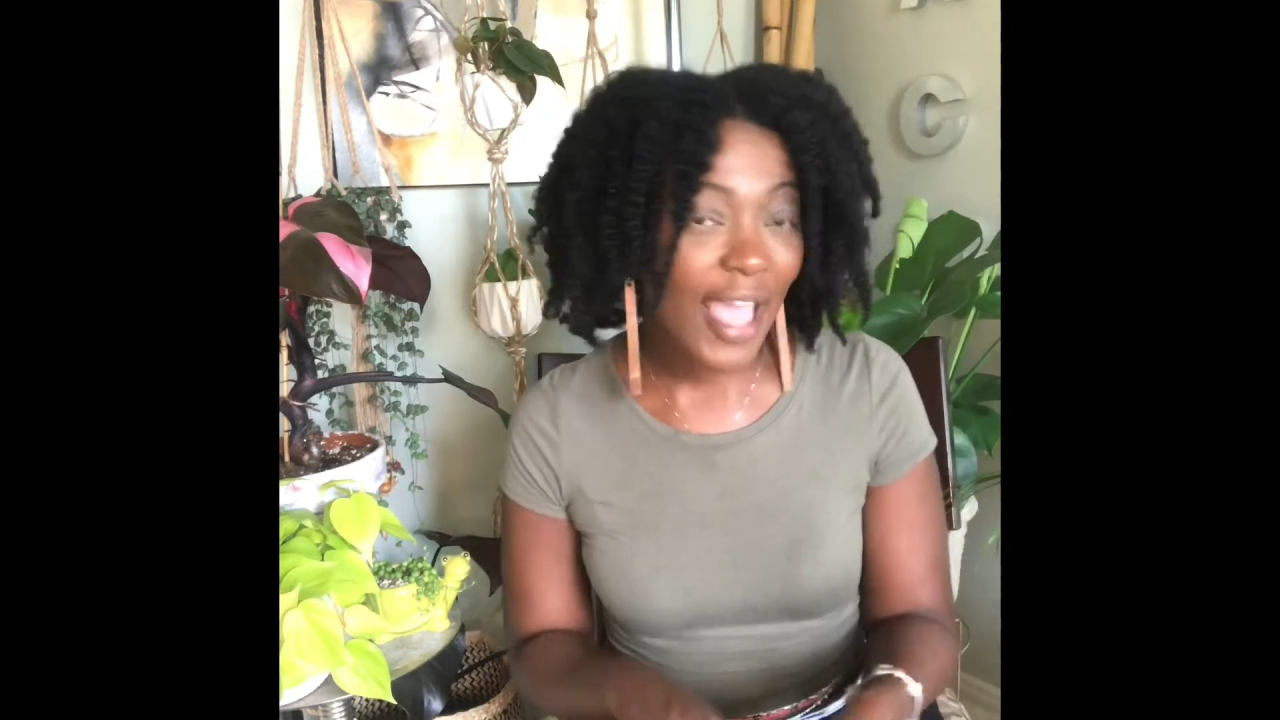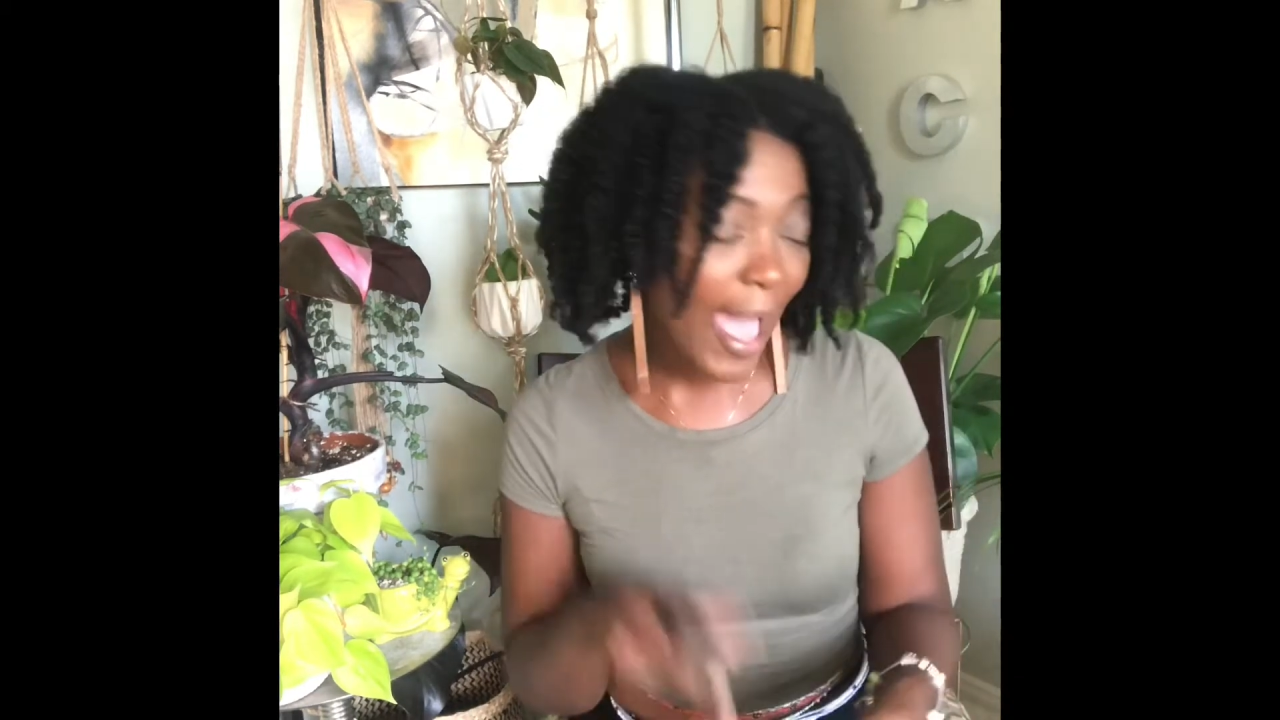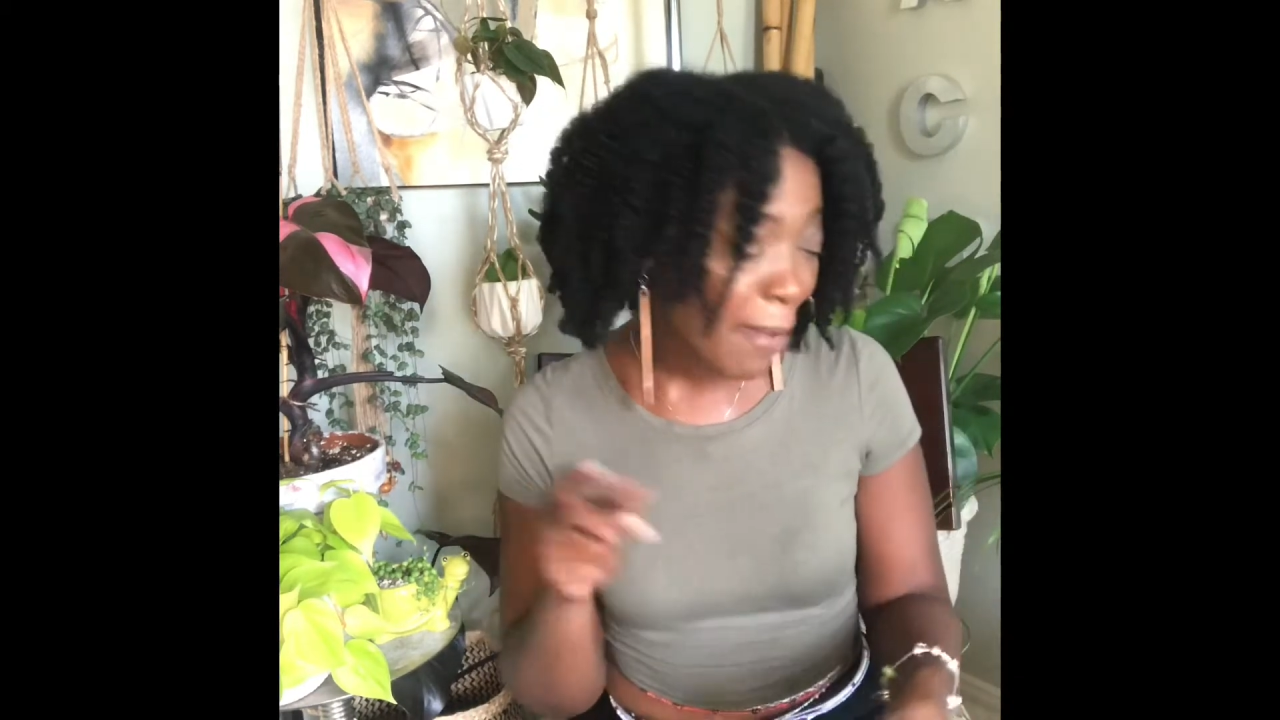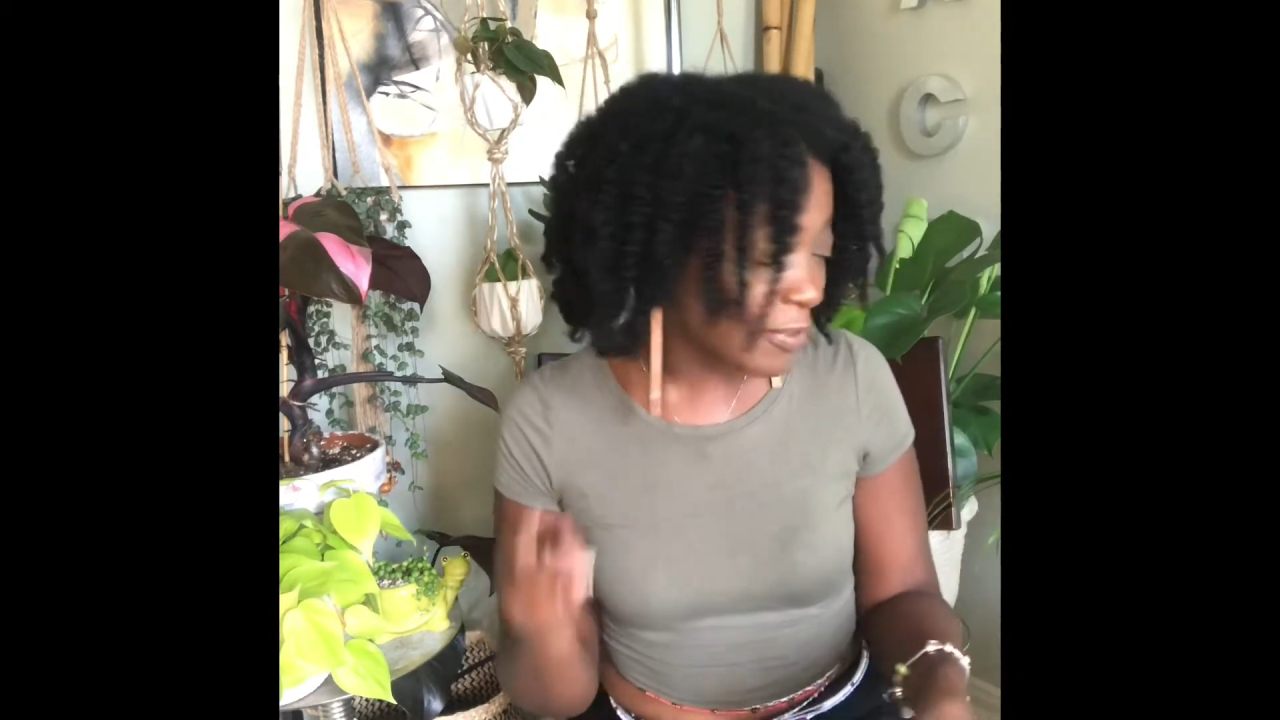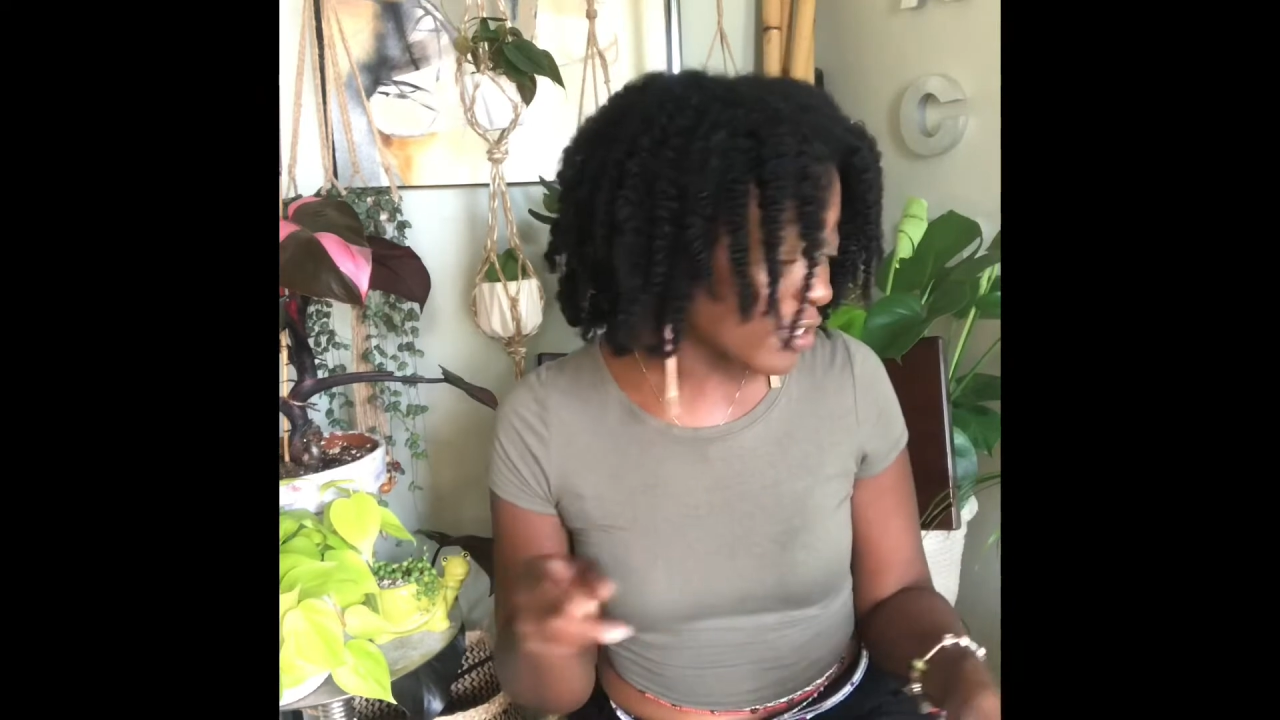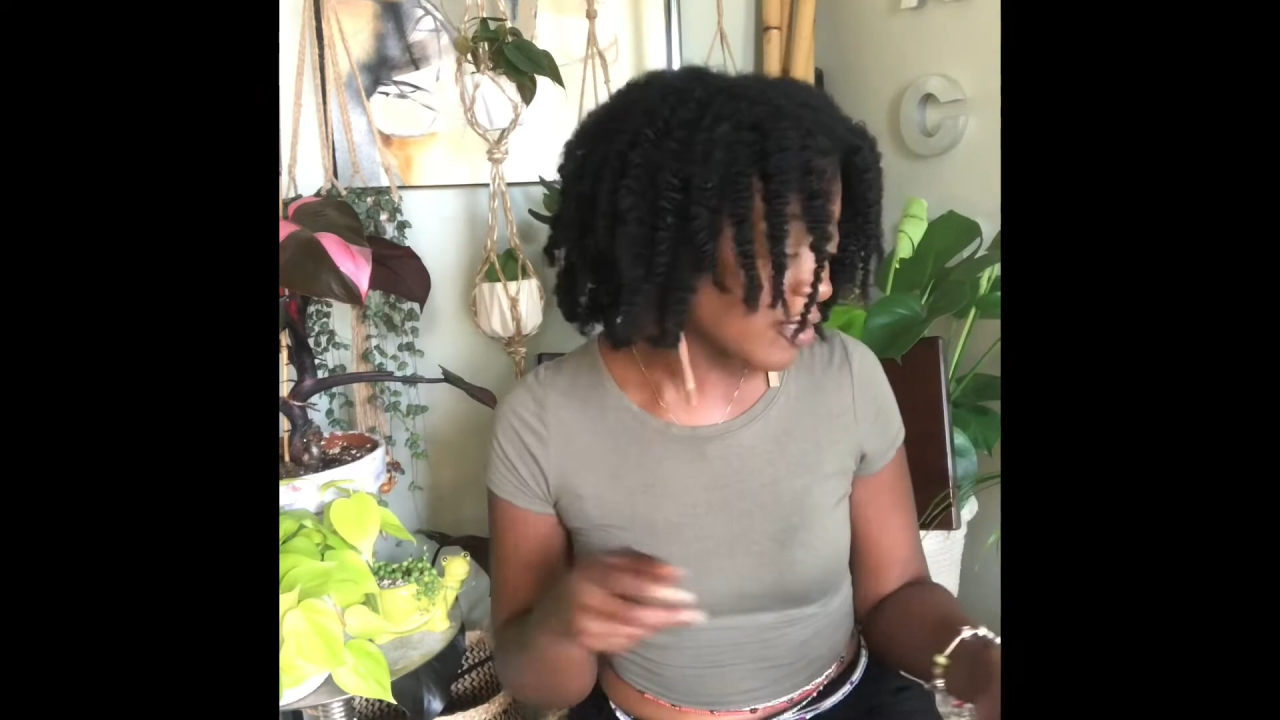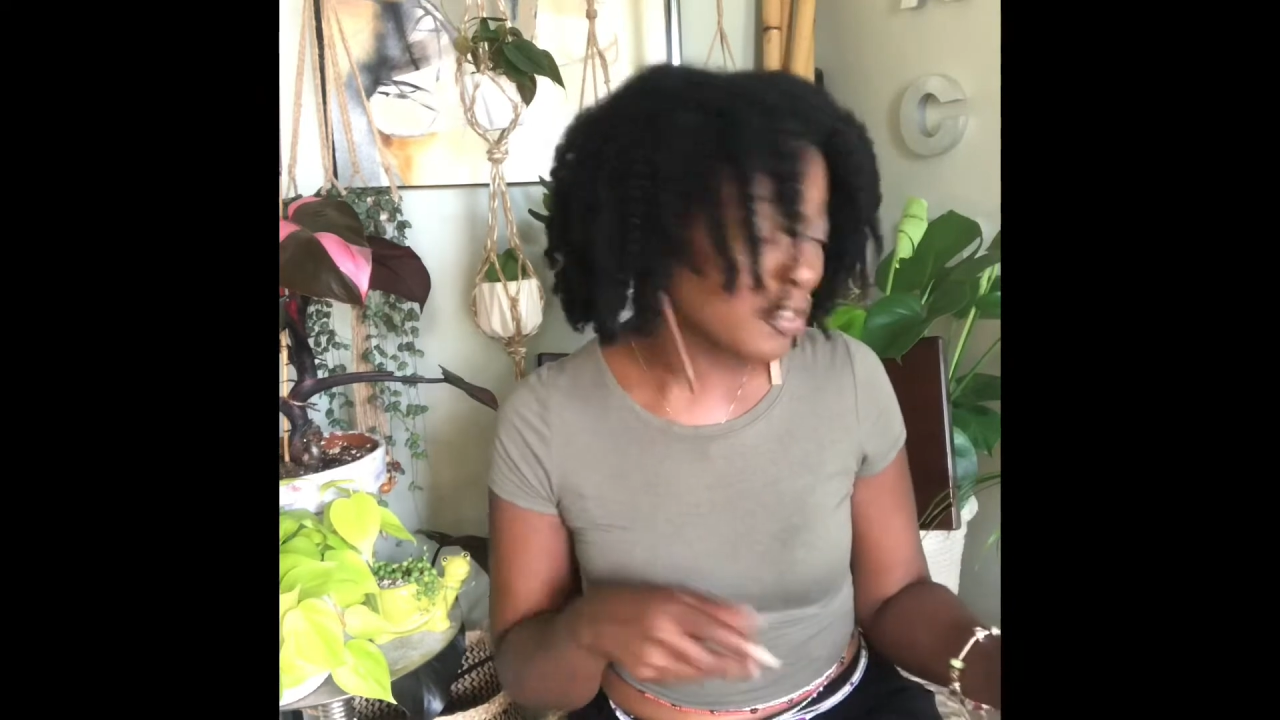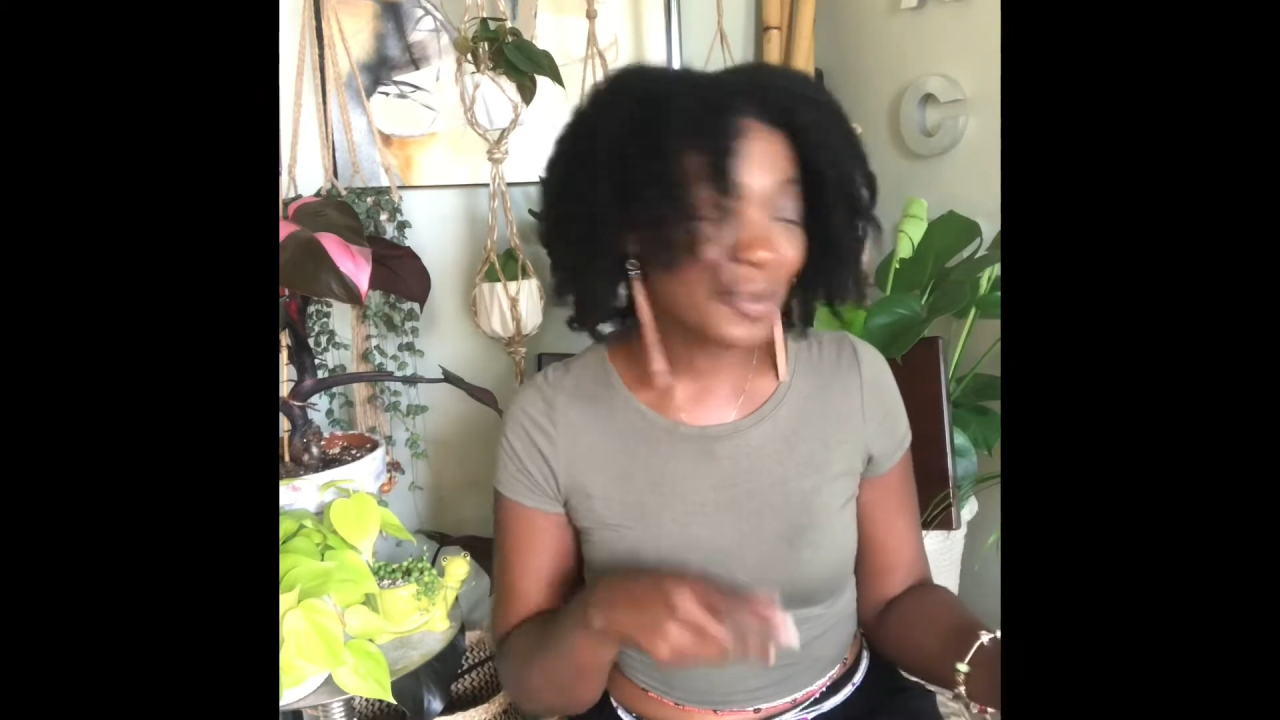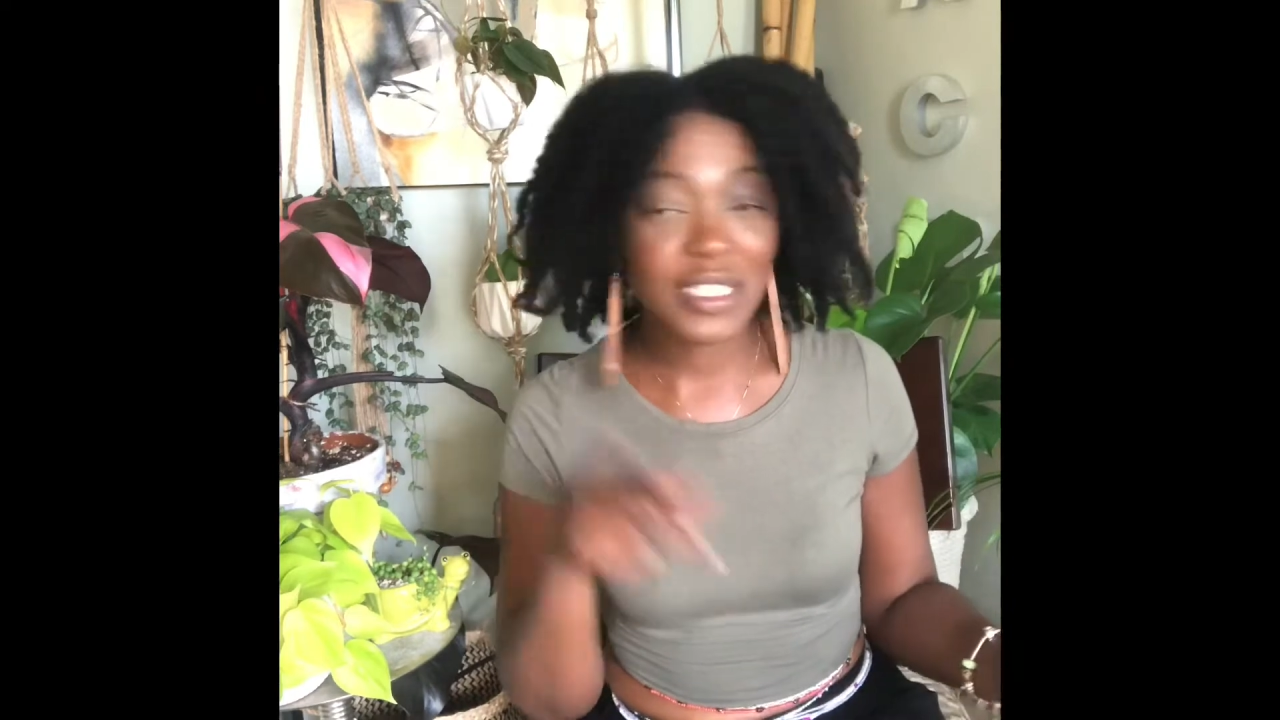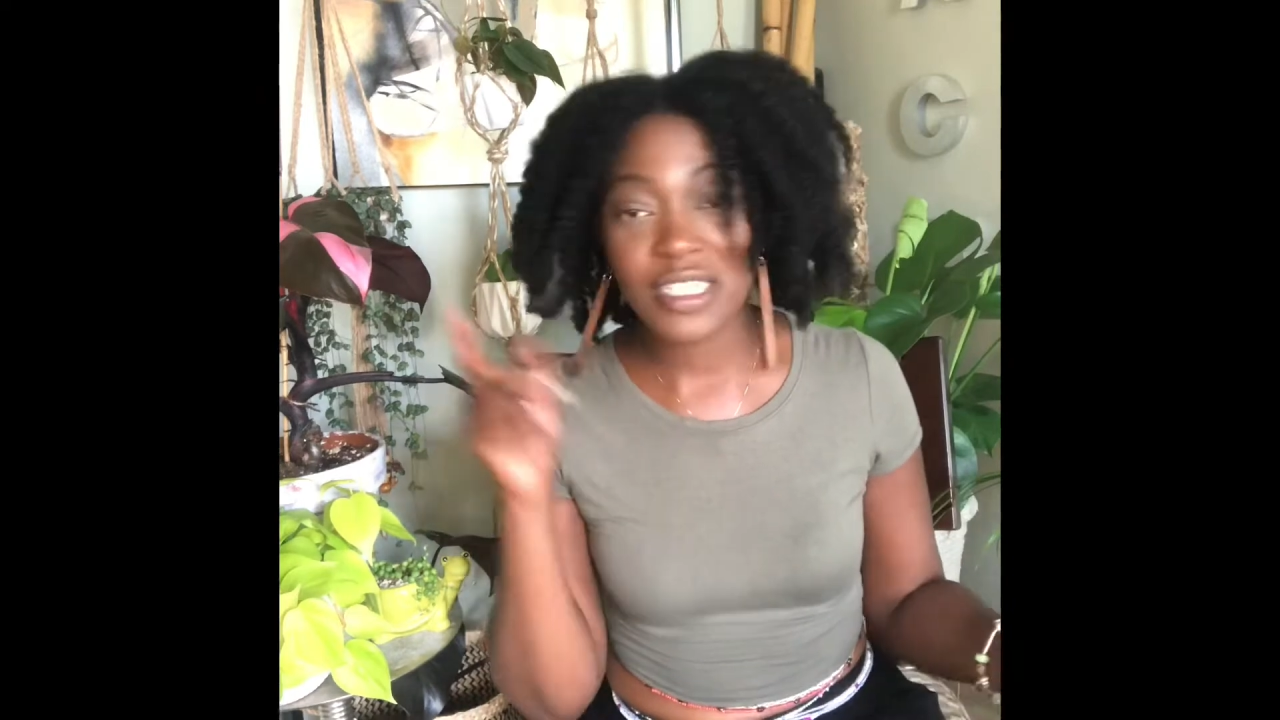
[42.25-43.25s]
absolutely